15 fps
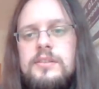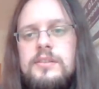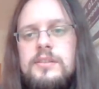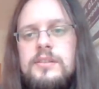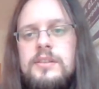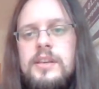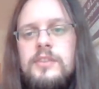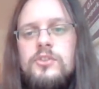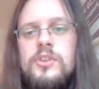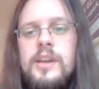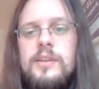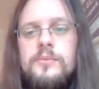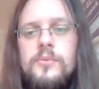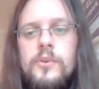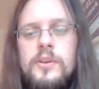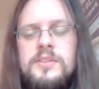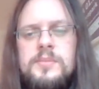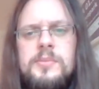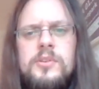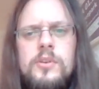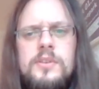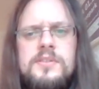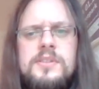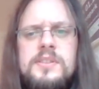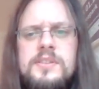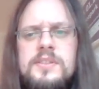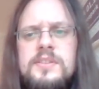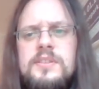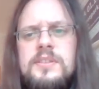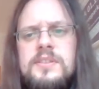king g8 first, because
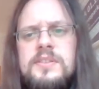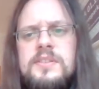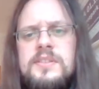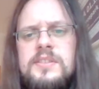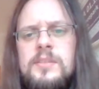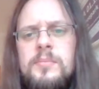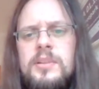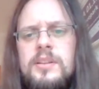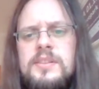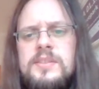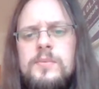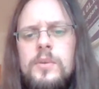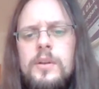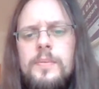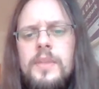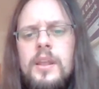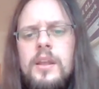this is the simplest one.